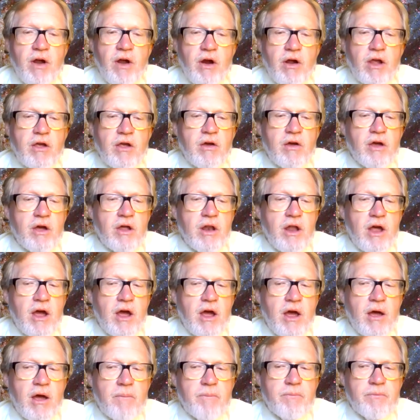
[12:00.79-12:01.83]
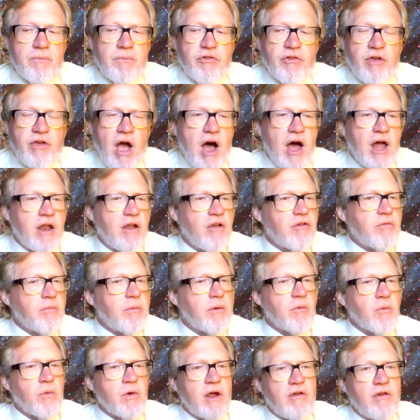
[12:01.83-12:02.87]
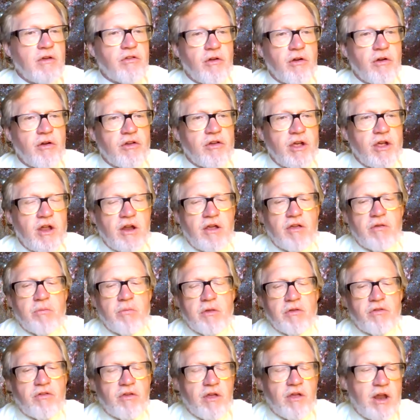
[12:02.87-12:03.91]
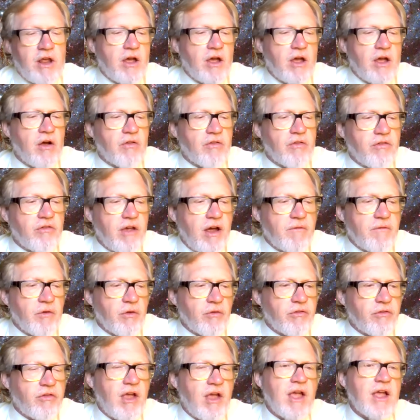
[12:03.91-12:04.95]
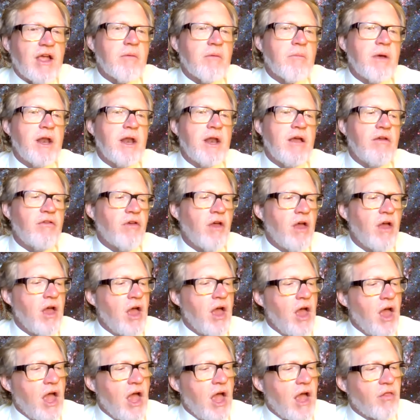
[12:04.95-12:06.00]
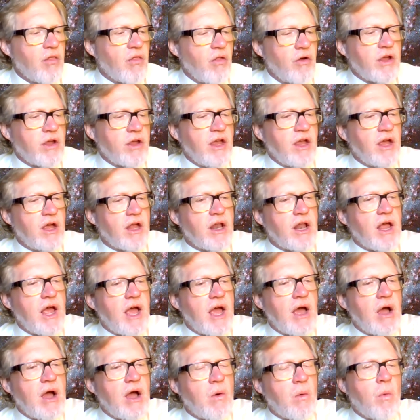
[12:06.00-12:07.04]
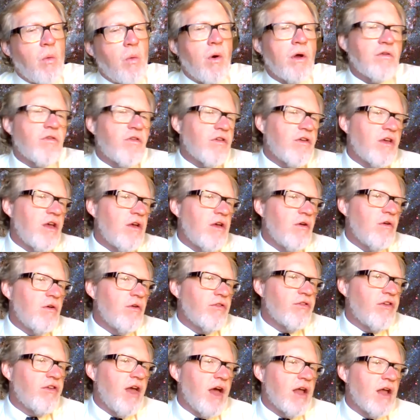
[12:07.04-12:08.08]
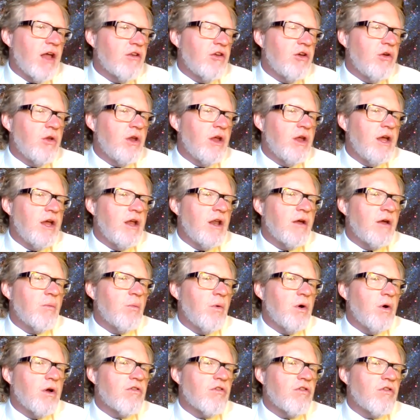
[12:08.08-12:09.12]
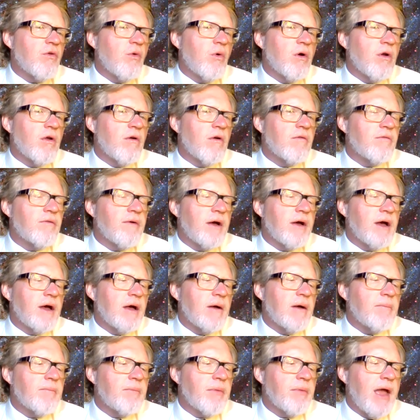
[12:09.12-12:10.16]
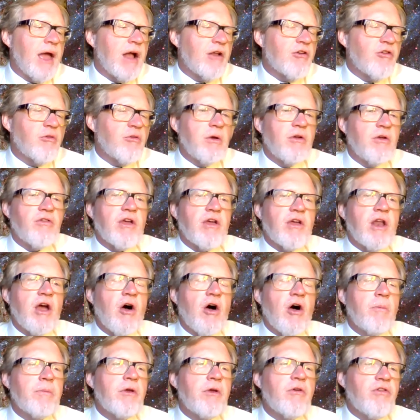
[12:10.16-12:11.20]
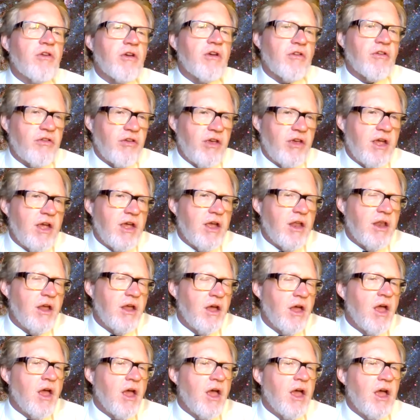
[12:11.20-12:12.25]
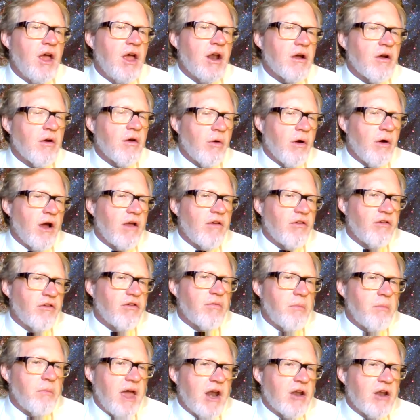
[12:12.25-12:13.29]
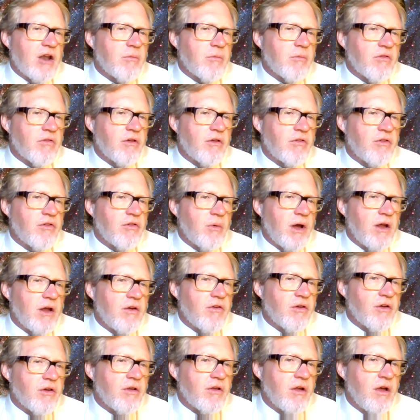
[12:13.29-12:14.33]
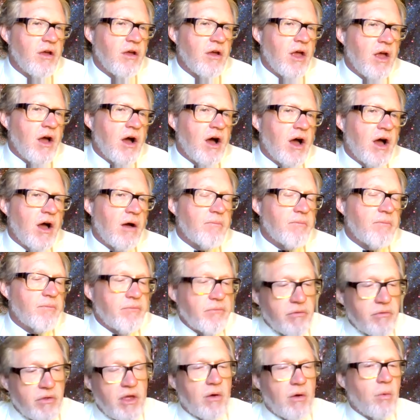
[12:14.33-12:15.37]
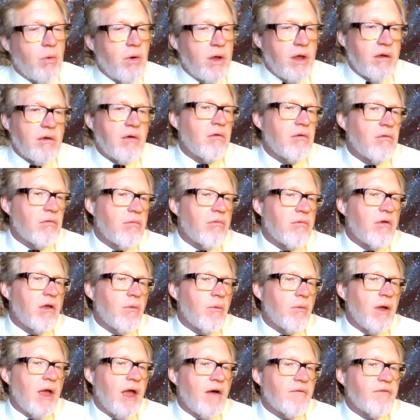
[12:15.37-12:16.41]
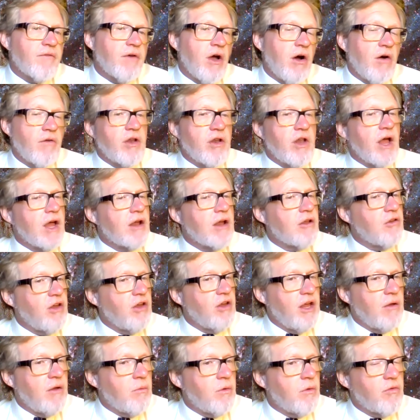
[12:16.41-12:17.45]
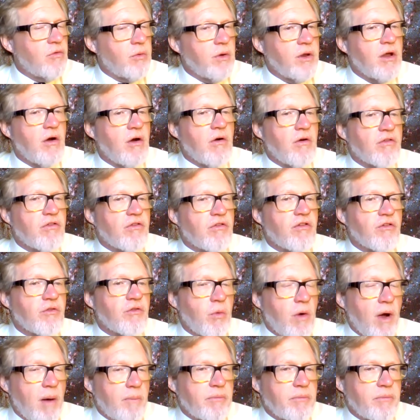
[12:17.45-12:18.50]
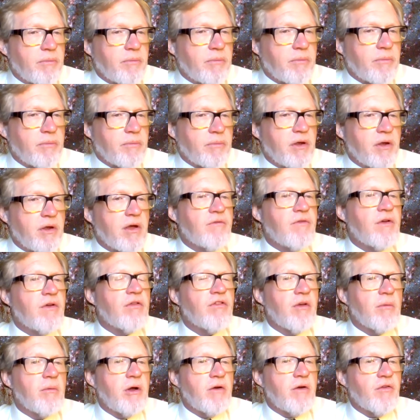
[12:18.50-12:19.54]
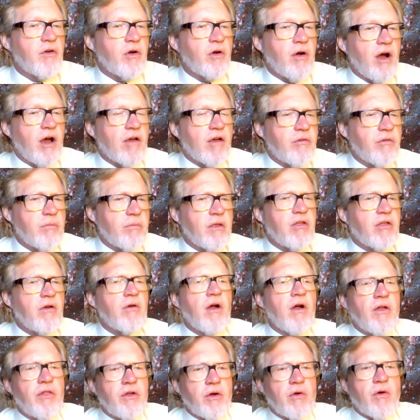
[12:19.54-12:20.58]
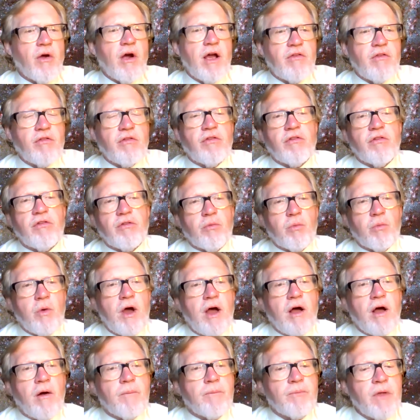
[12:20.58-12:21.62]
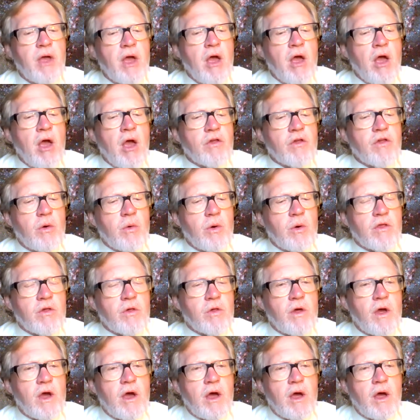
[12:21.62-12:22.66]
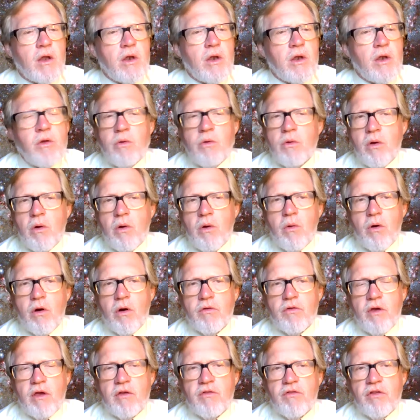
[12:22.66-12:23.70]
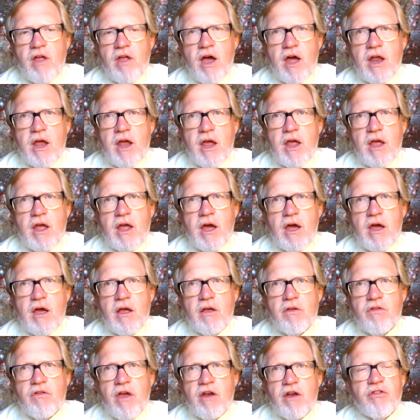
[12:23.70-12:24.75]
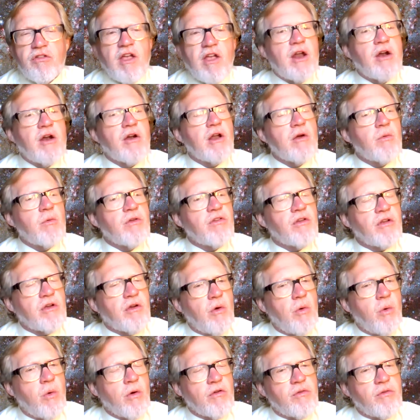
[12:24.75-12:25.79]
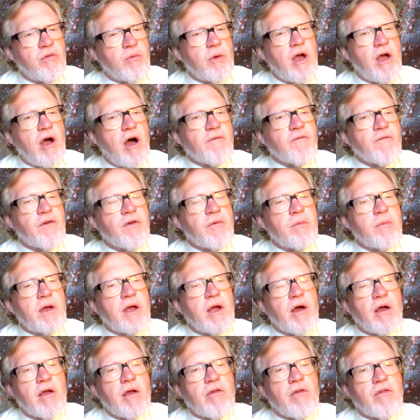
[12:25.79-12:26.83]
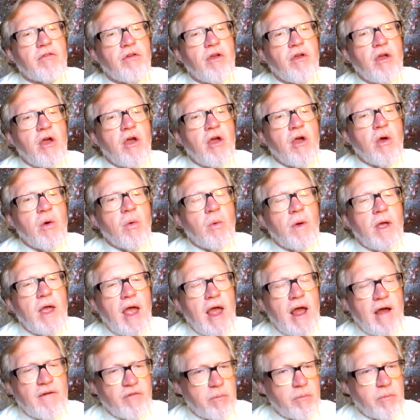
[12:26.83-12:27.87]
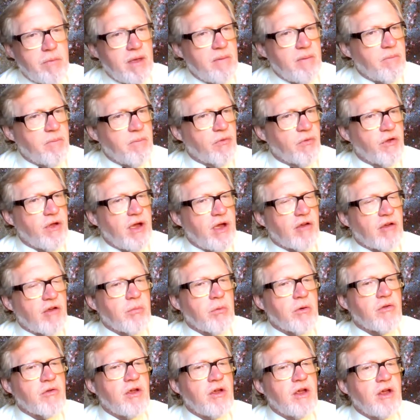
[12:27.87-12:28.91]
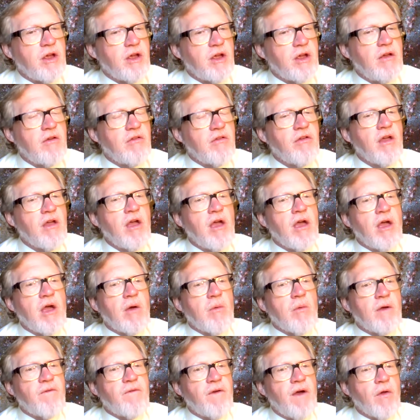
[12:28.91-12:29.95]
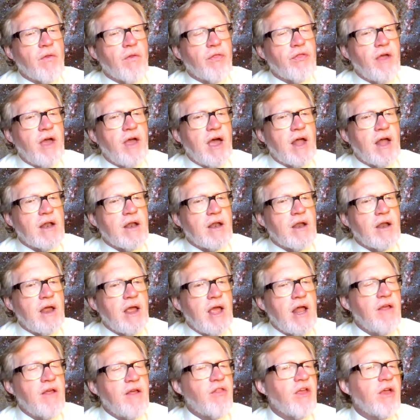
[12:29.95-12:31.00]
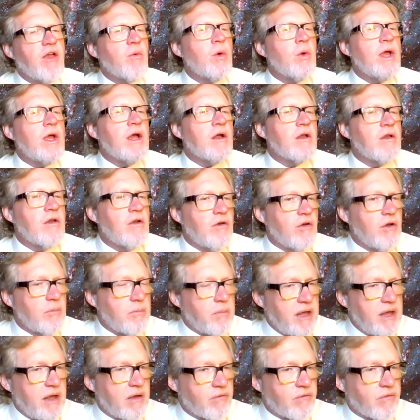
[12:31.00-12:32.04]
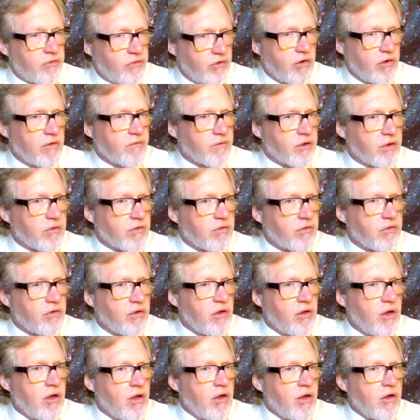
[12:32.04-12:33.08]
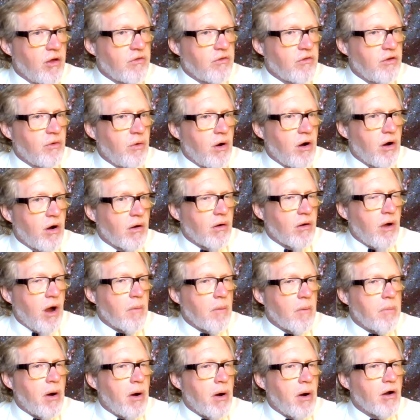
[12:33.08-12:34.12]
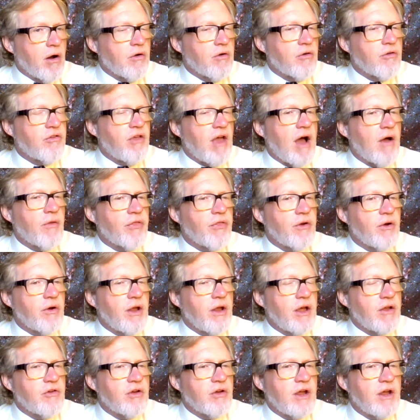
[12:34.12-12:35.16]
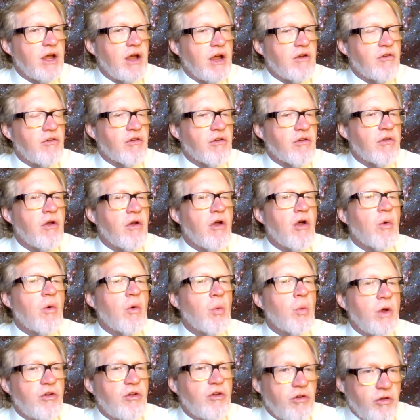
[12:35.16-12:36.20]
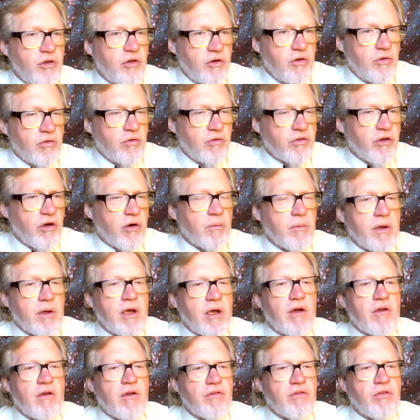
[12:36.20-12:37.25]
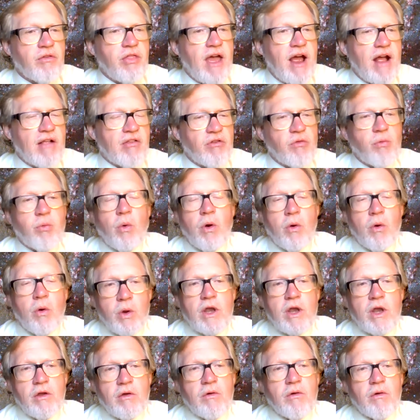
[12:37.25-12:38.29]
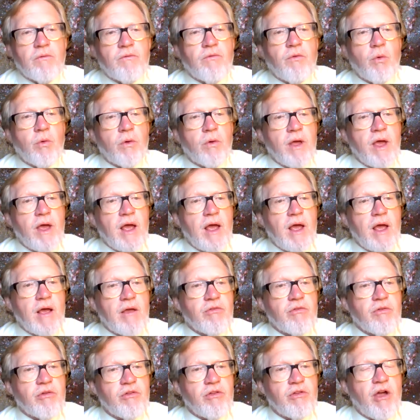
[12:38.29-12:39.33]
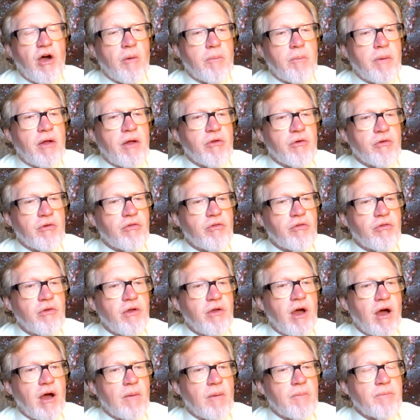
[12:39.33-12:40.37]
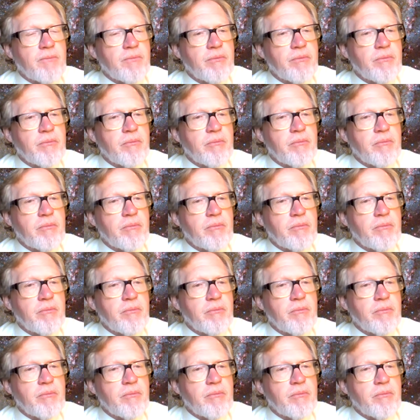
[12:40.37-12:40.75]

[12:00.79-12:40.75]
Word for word: very good. Um, Scott has been researching it. He's been sitting in on several state committees and looking at what skill set do you need and what sort of um, attributes can help you succeed in a crisis management situation. Um, you know, we can you know we have COVID nineteen, which we know is disruptive and somewhat of a crisis, but there are other crises as well. So it's a new course. It's not a uh, it's not a standard. It was a course that we offered because we have the people with the expertise, and we felt that anything we can do to be of service to our our partners out there in education, we should do so because that's what we do at Fort Hays is to help others um,